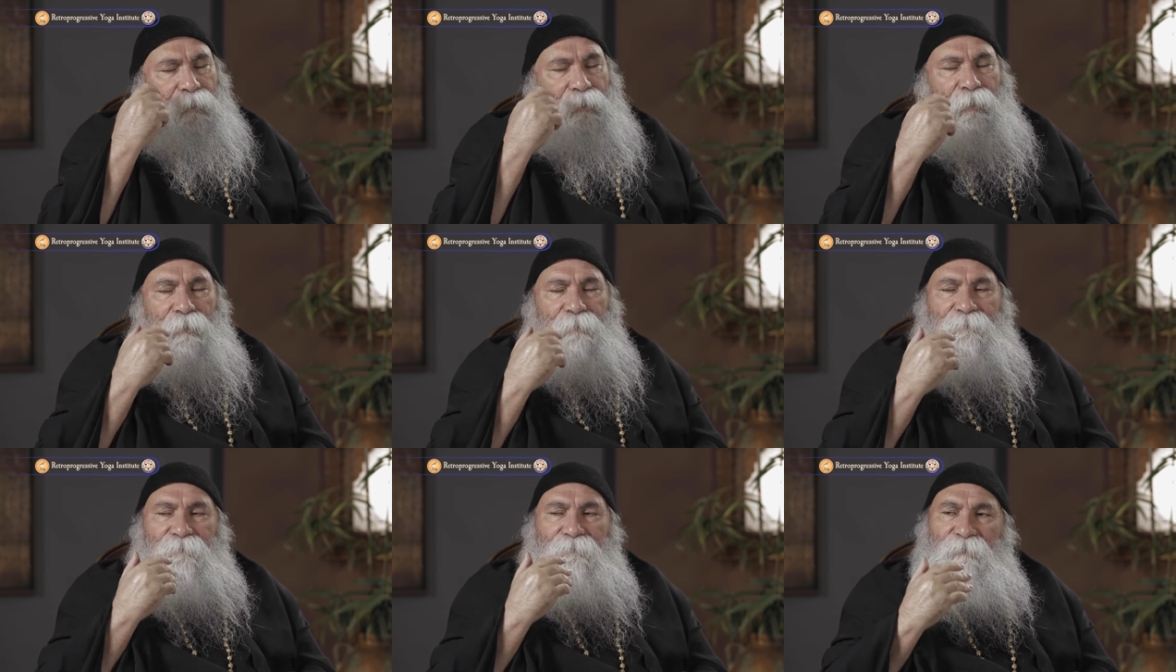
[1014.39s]

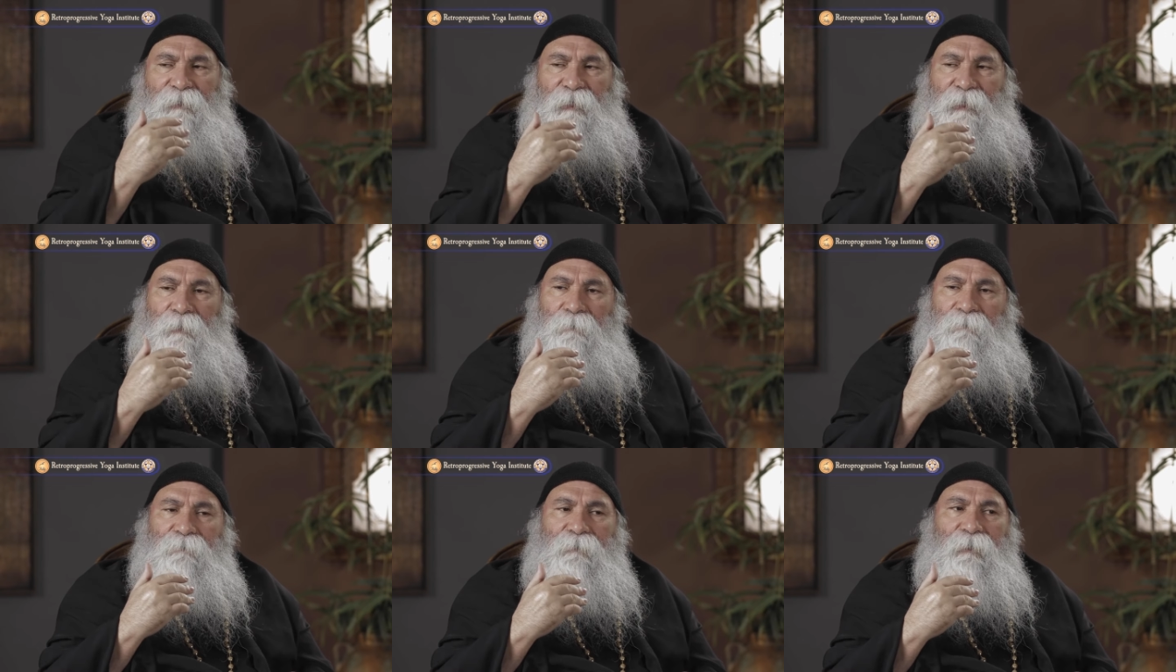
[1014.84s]
The
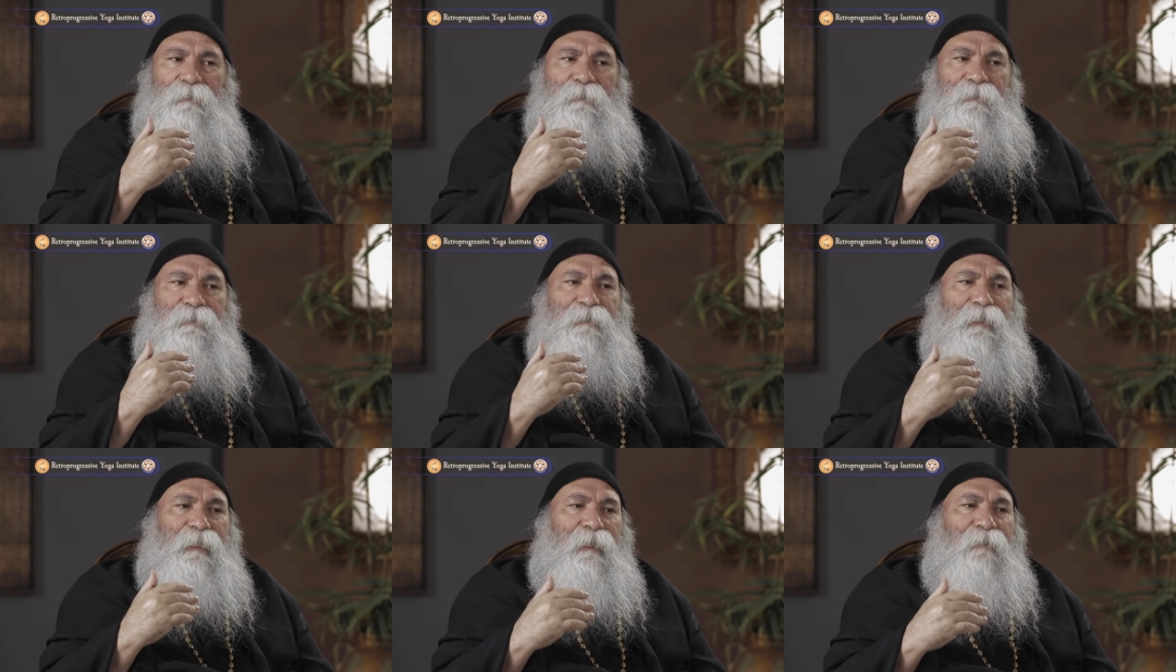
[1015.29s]
freedom that the
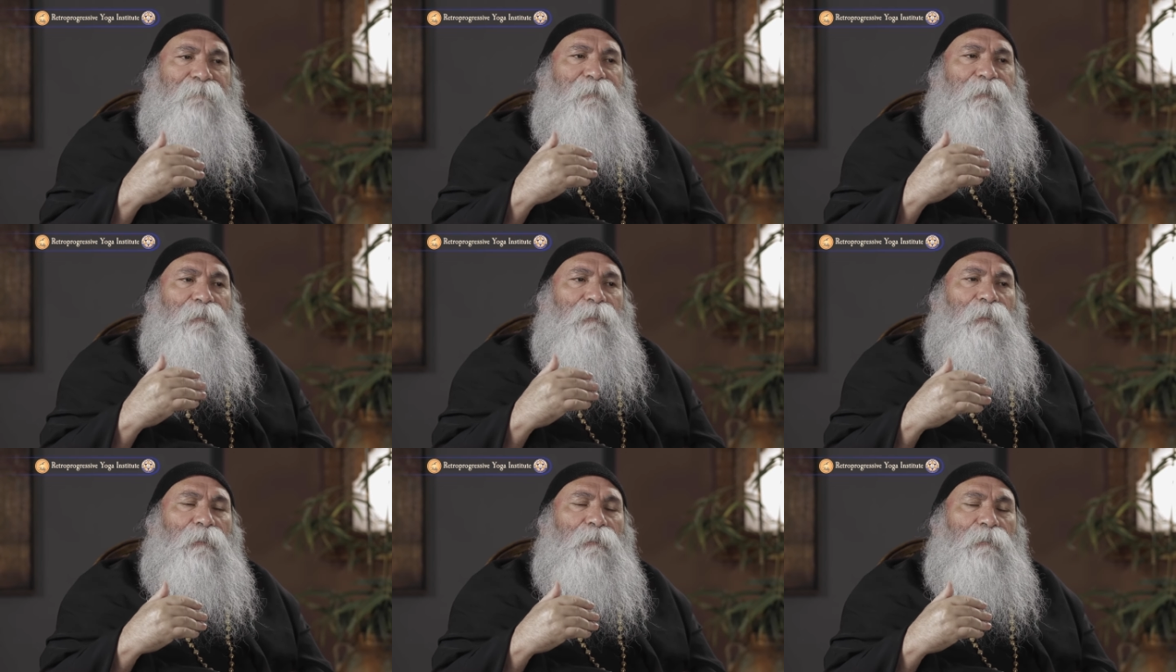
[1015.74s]

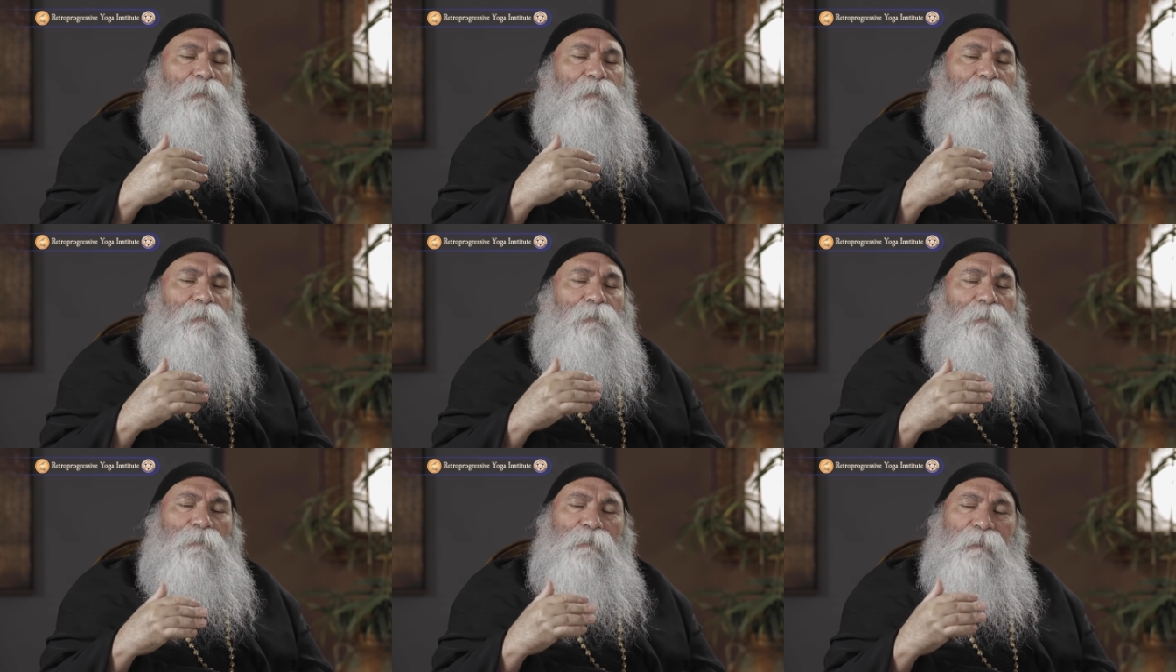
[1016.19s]
slavery
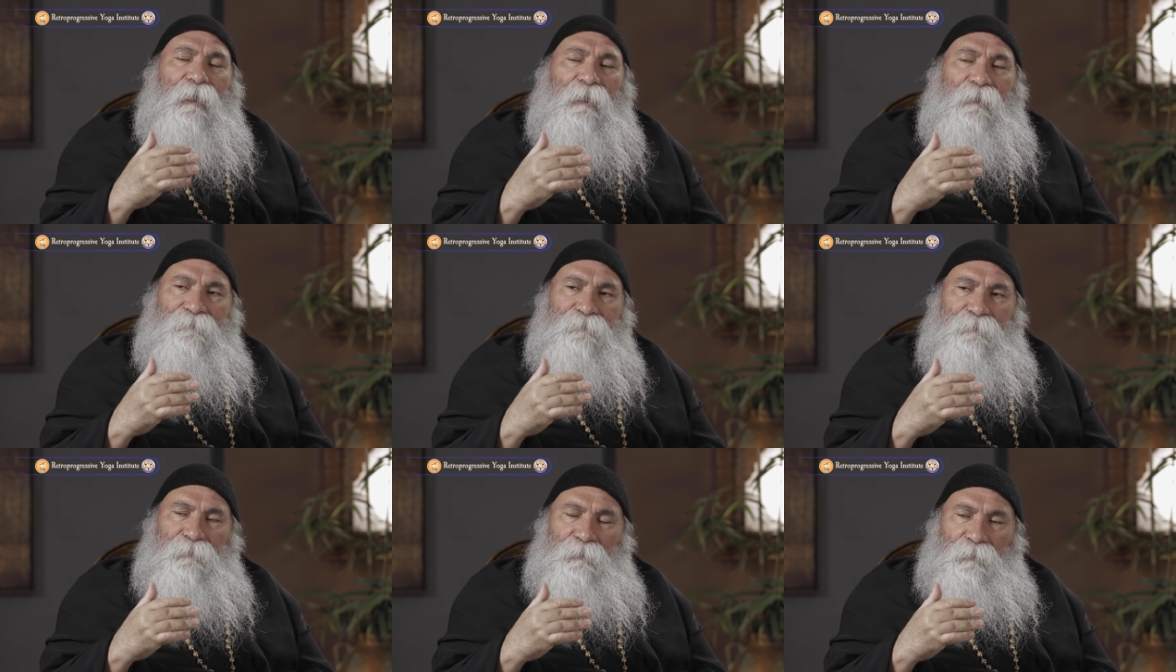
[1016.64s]
look
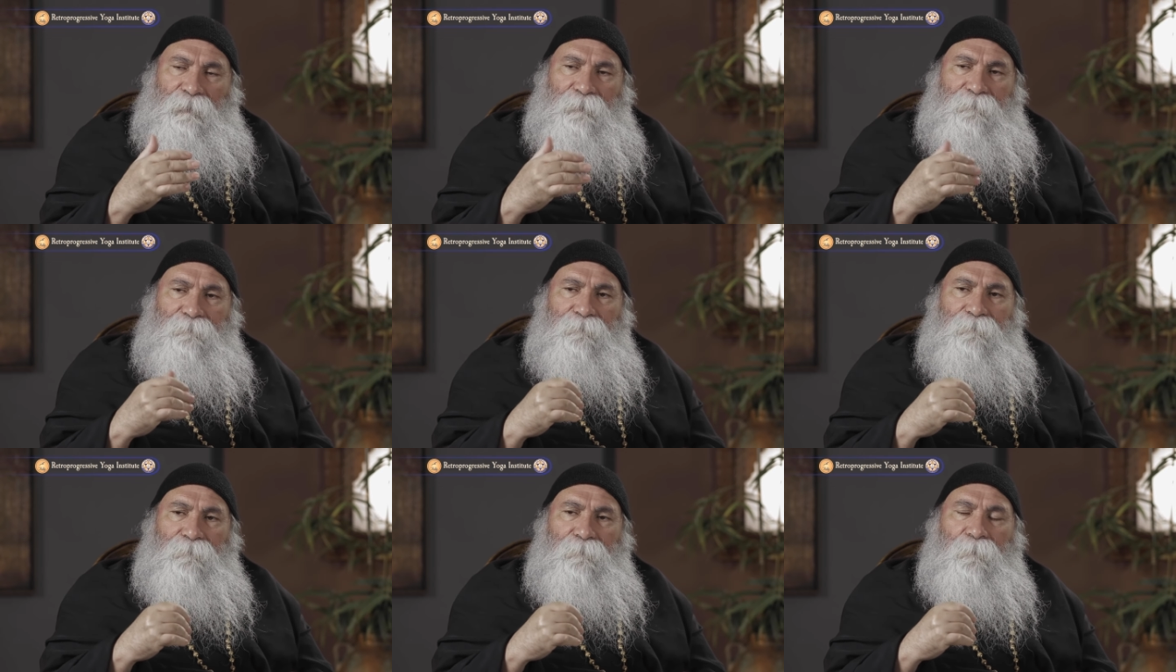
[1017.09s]
after